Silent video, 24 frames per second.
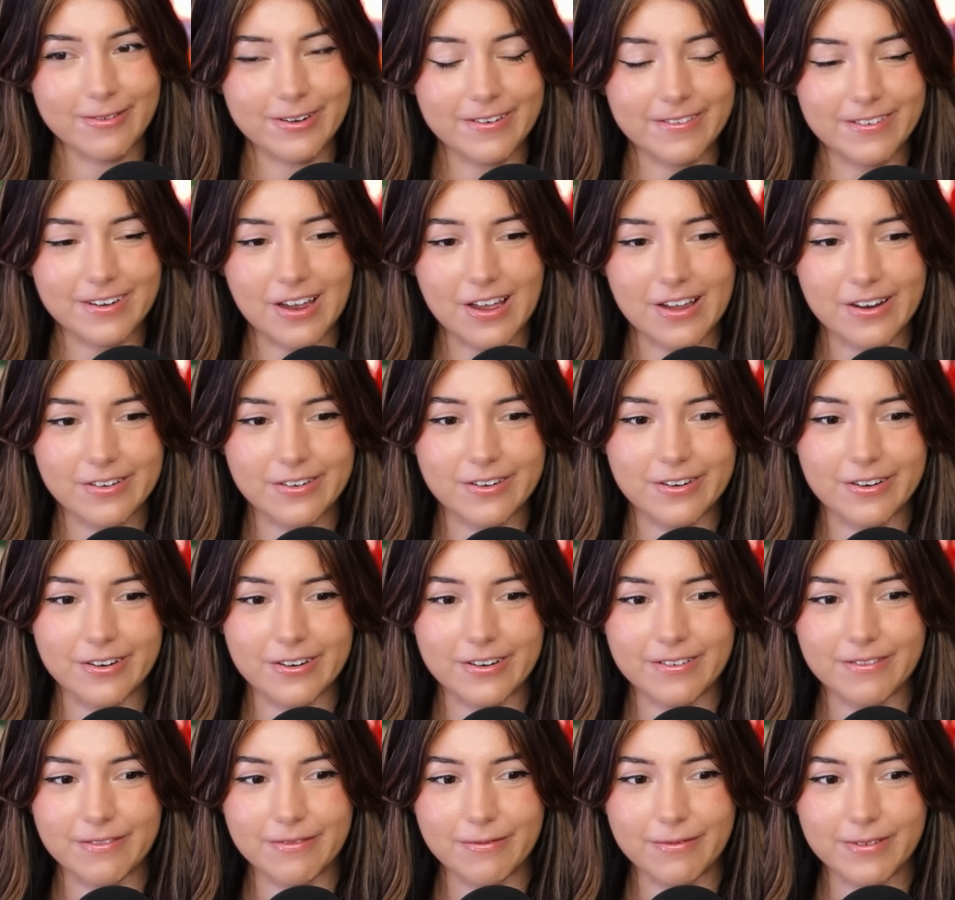of
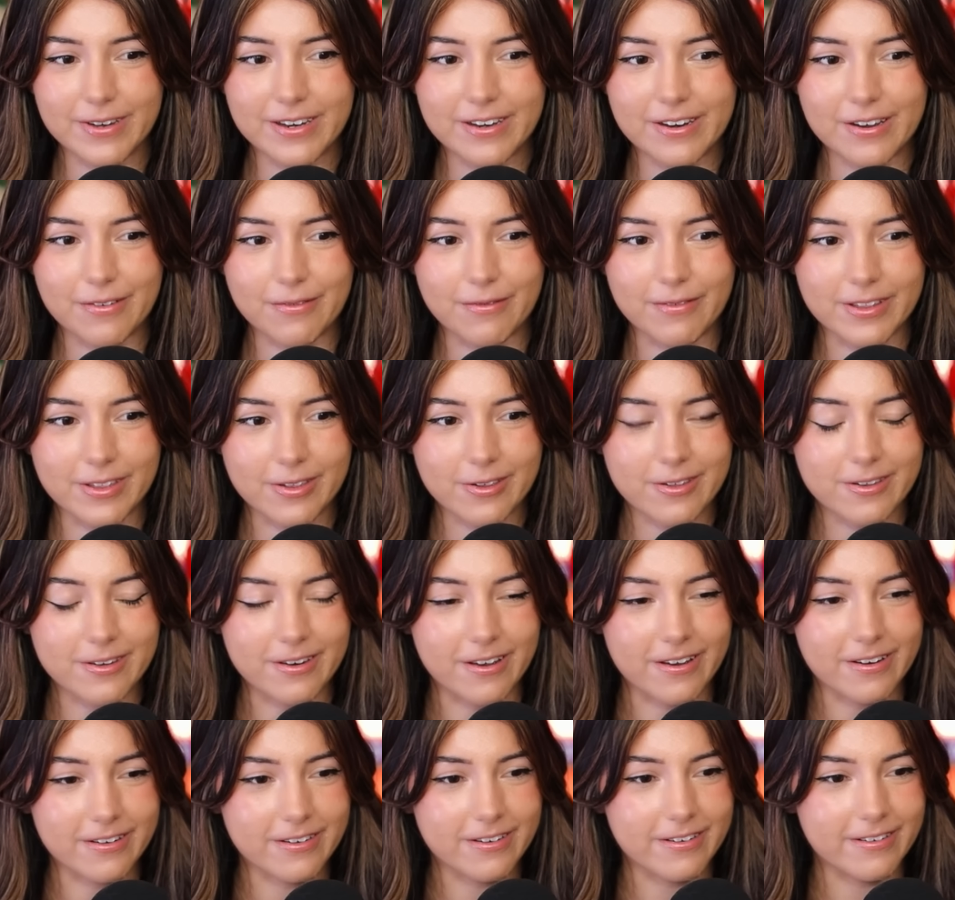doctor. We know which
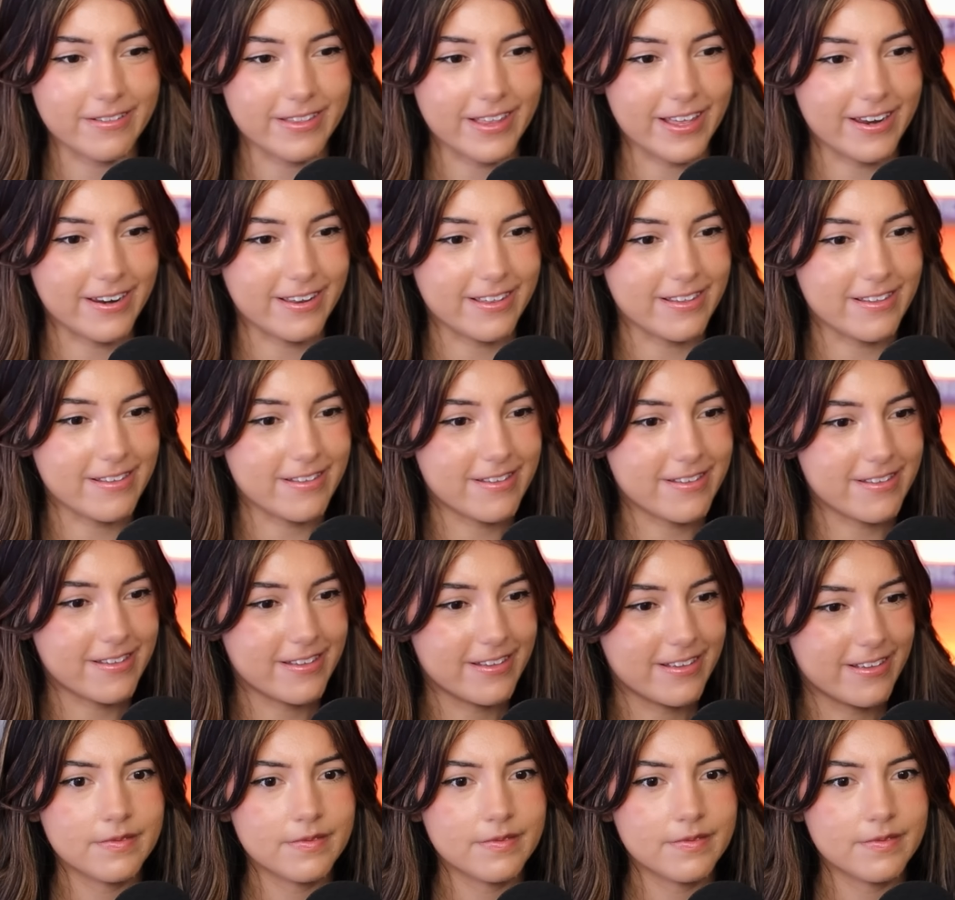doctor that is.